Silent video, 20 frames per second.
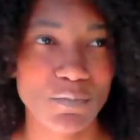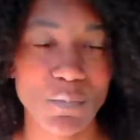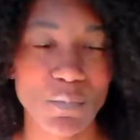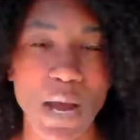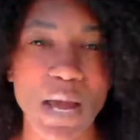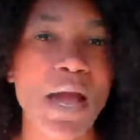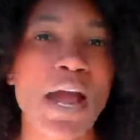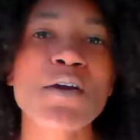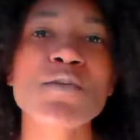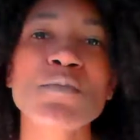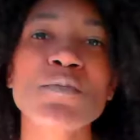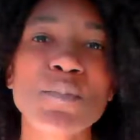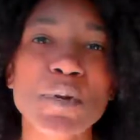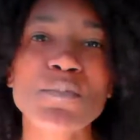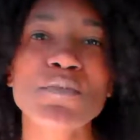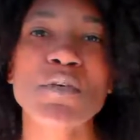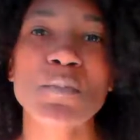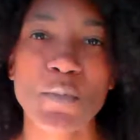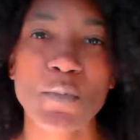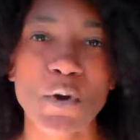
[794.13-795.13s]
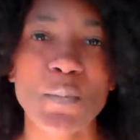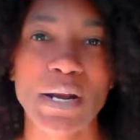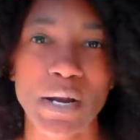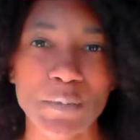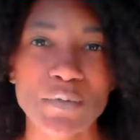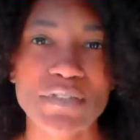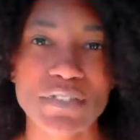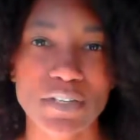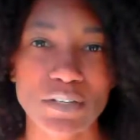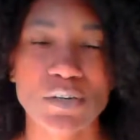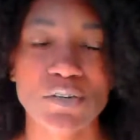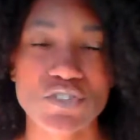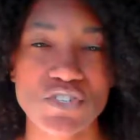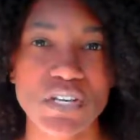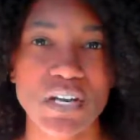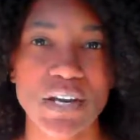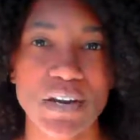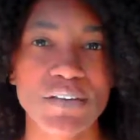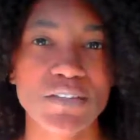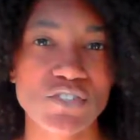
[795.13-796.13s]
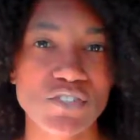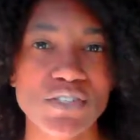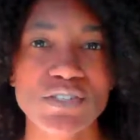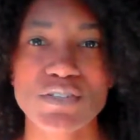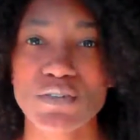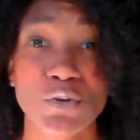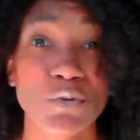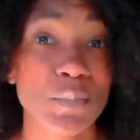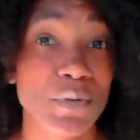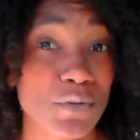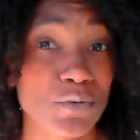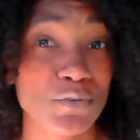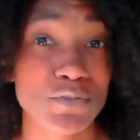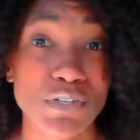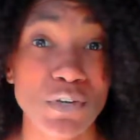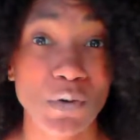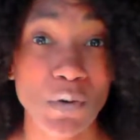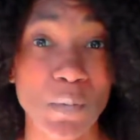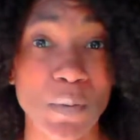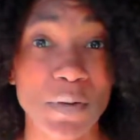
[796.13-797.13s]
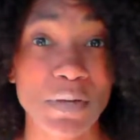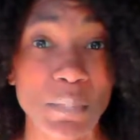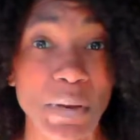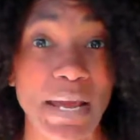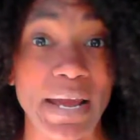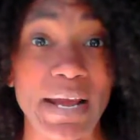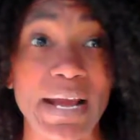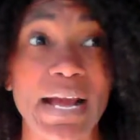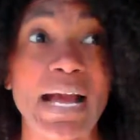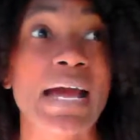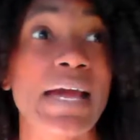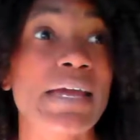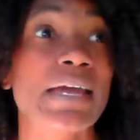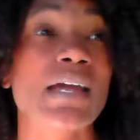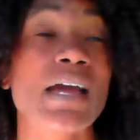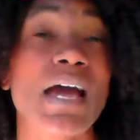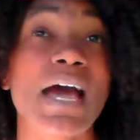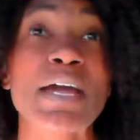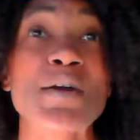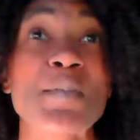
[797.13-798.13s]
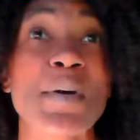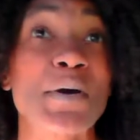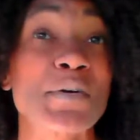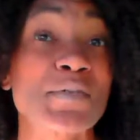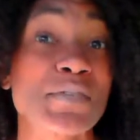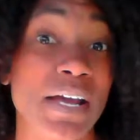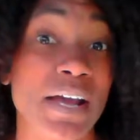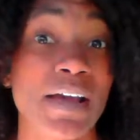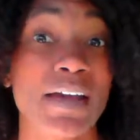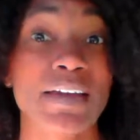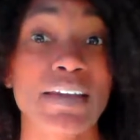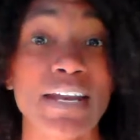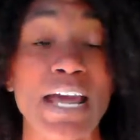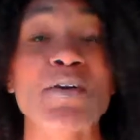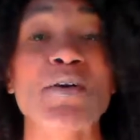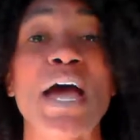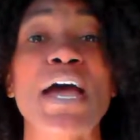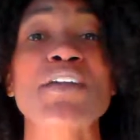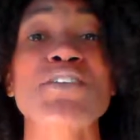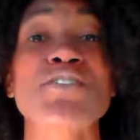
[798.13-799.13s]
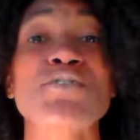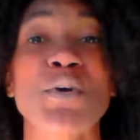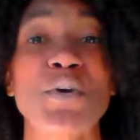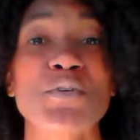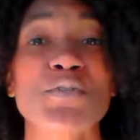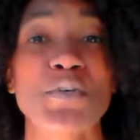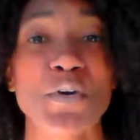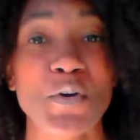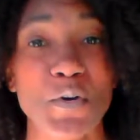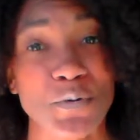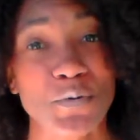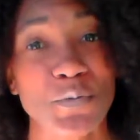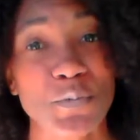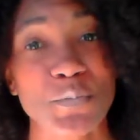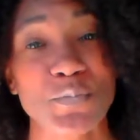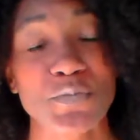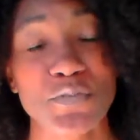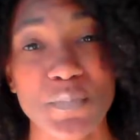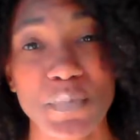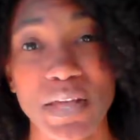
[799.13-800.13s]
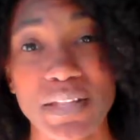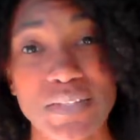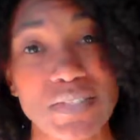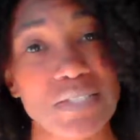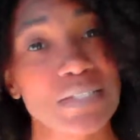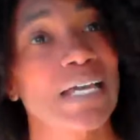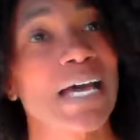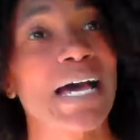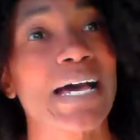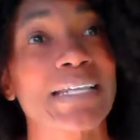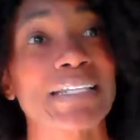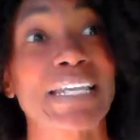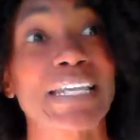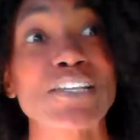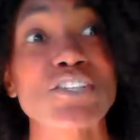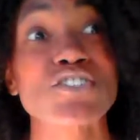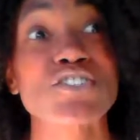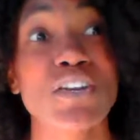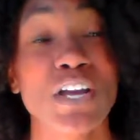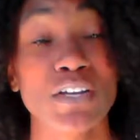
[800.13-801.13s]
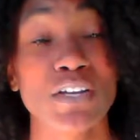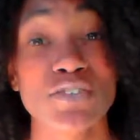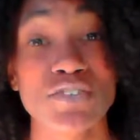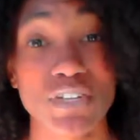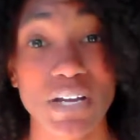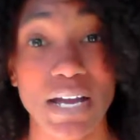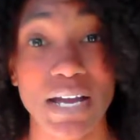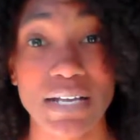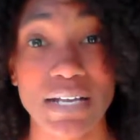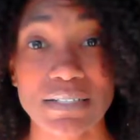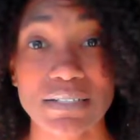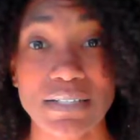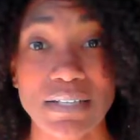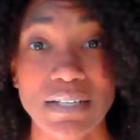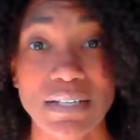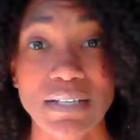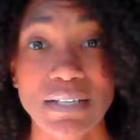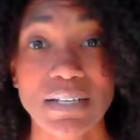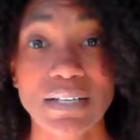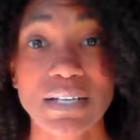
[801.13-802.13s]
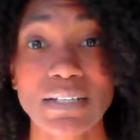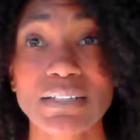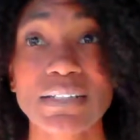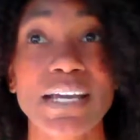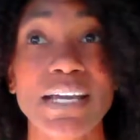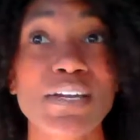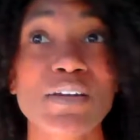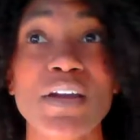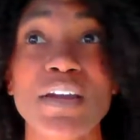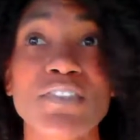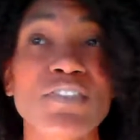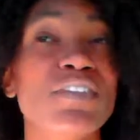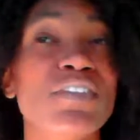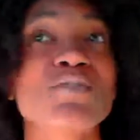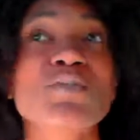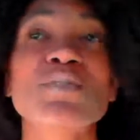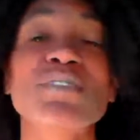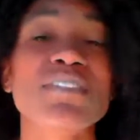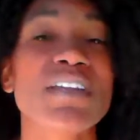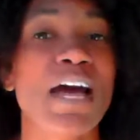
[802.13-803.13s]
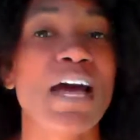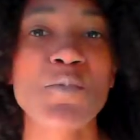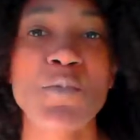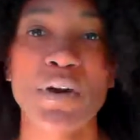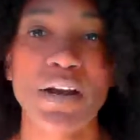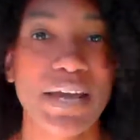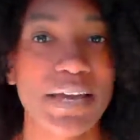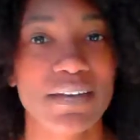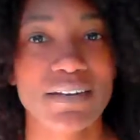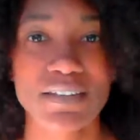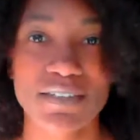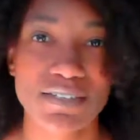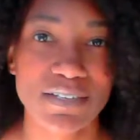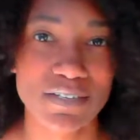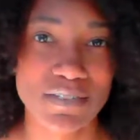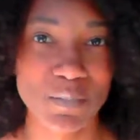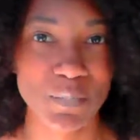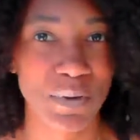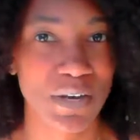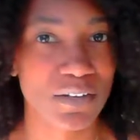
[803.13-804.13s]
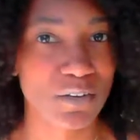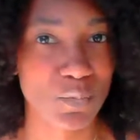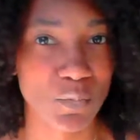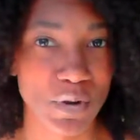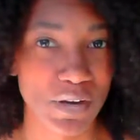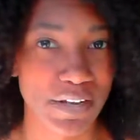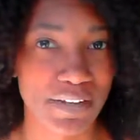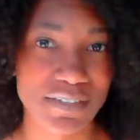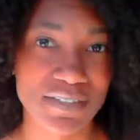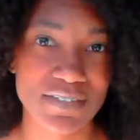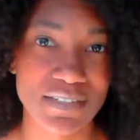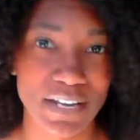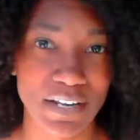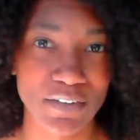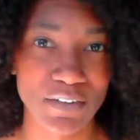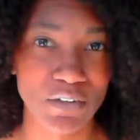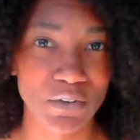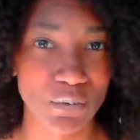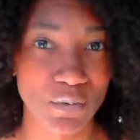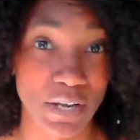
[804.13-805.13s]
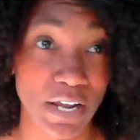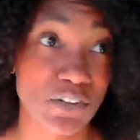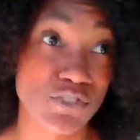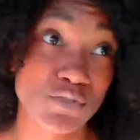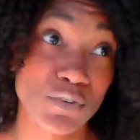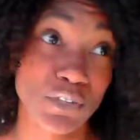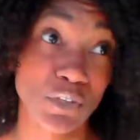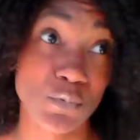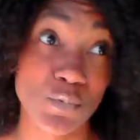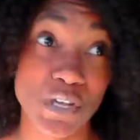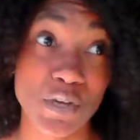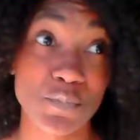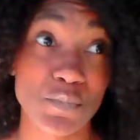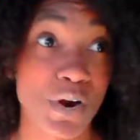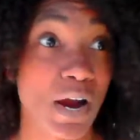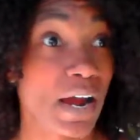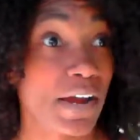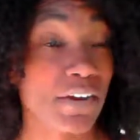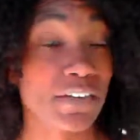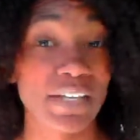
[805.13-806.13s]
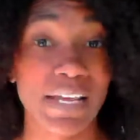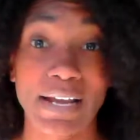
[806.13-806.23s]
I remember the moment I was in her chair and she told me there's no going back. I about died. I drove home from that salon like shell-shocked. Like, this was not what I had anticipated when I decided to go natural a week prior.